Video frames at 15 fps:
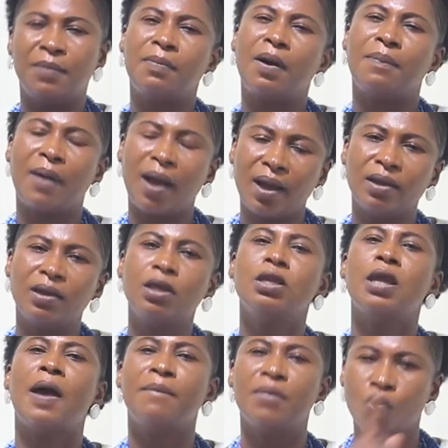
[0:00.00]
papa
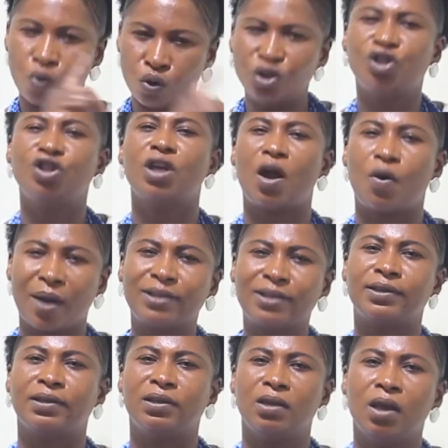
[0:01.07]
nyame o nhira
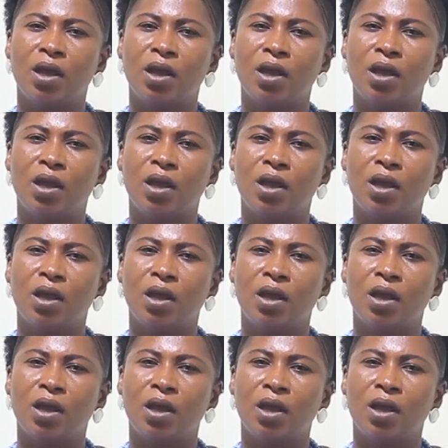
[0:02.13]
wate